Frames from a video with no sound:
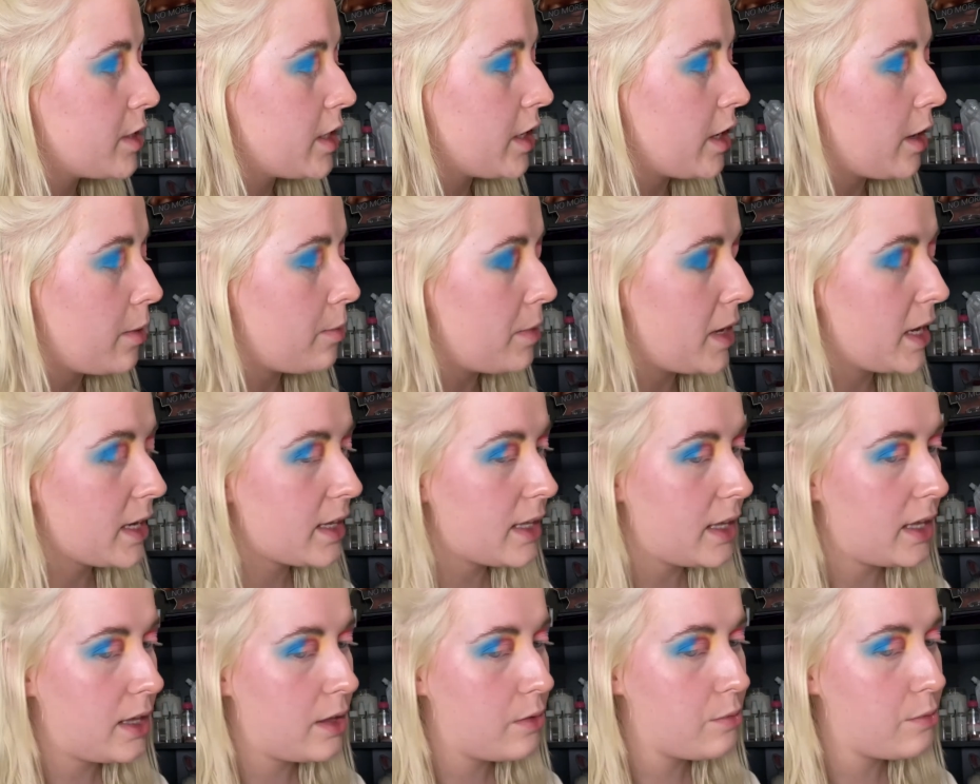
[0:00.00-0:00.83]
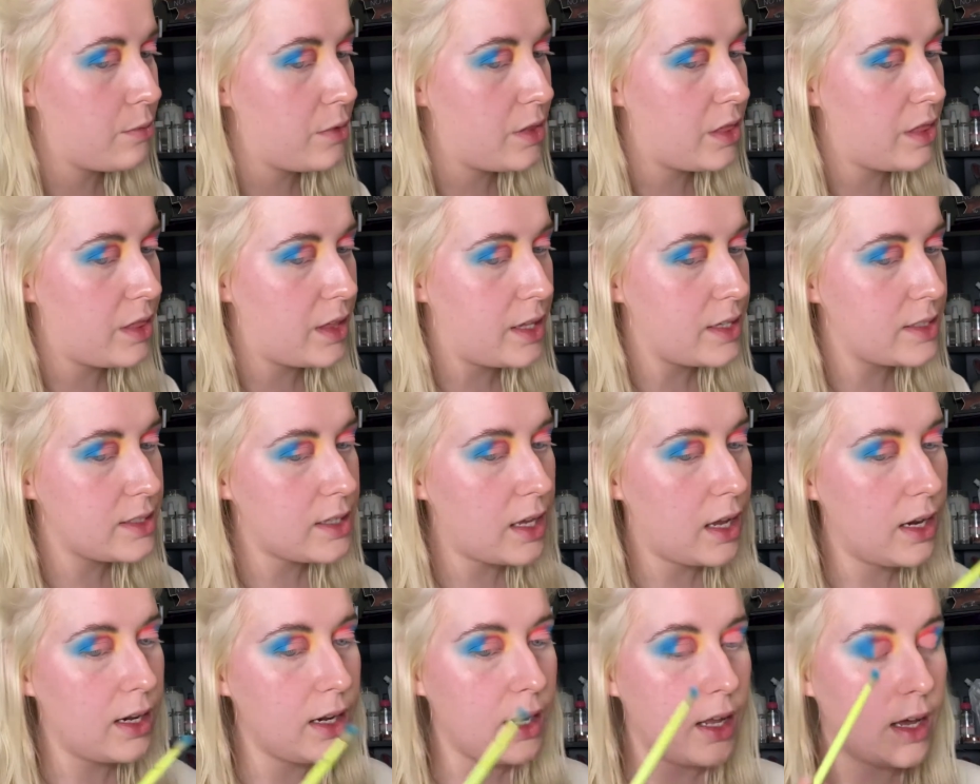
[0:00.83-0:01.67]
to go back in with this
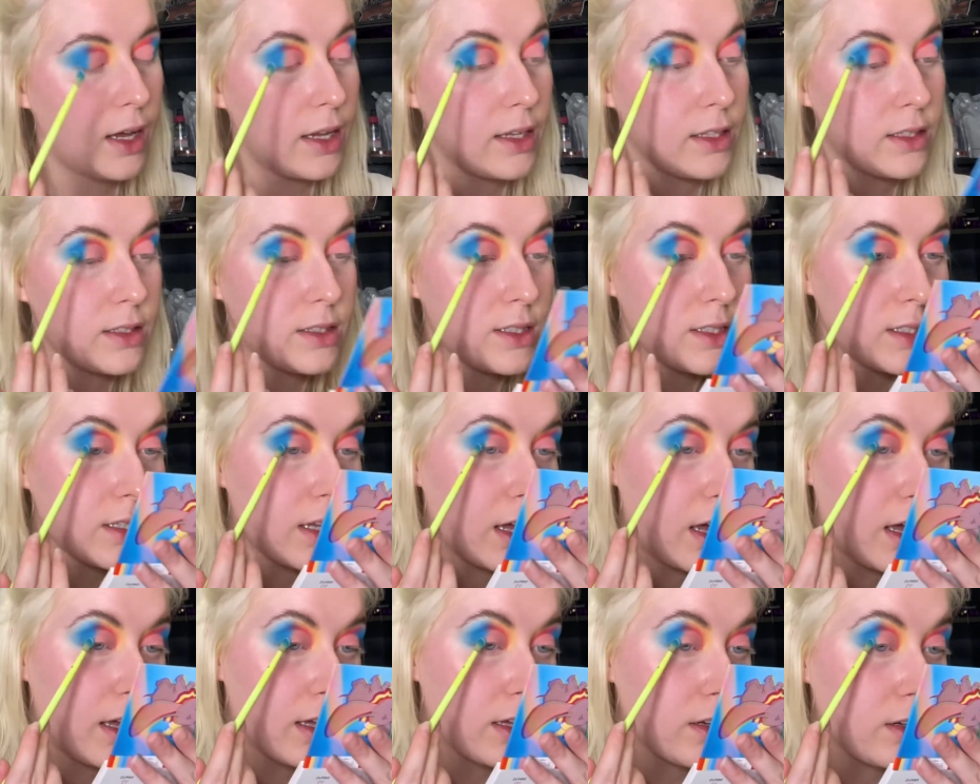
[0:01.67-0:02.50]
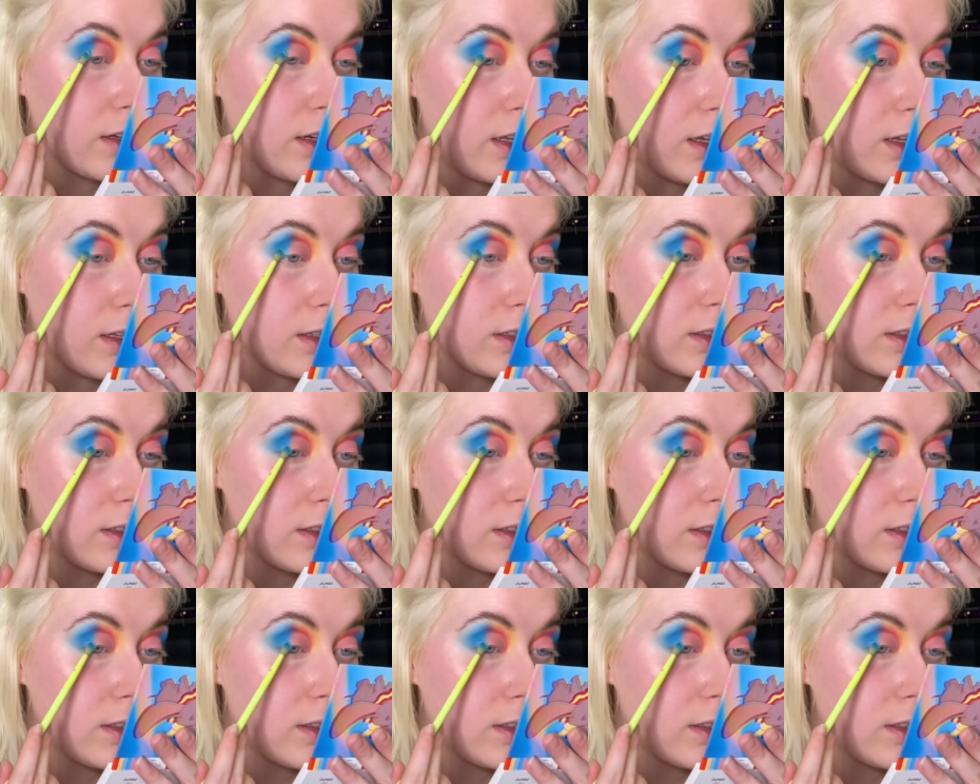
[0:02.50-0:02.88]
light sky colour.